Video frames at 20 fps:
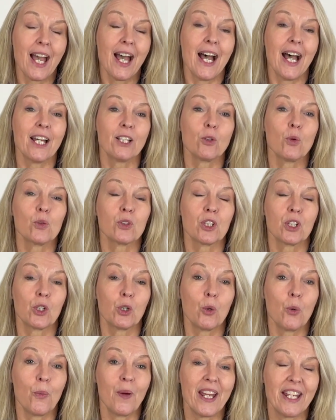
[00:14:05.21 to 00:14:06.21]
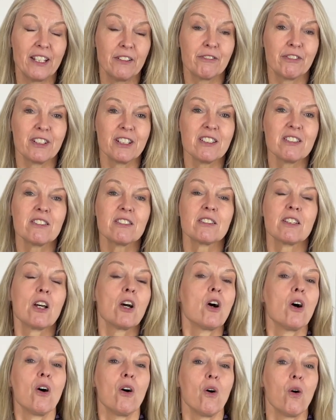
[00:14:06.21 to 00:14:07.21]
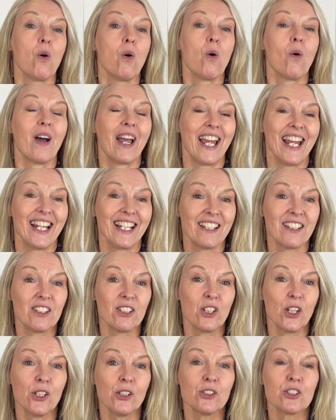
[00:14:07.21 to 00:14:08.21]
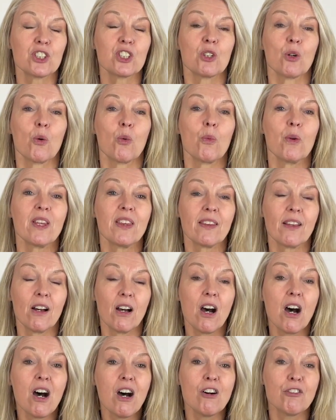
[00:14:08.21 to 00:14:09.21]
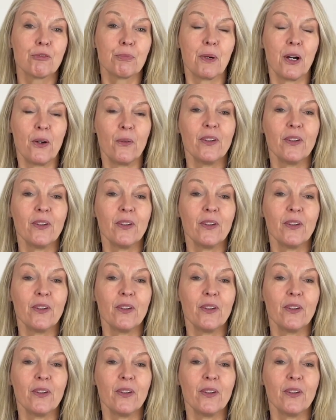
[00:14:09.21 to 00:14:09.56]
and all the quavers or eighth notes with a half bow,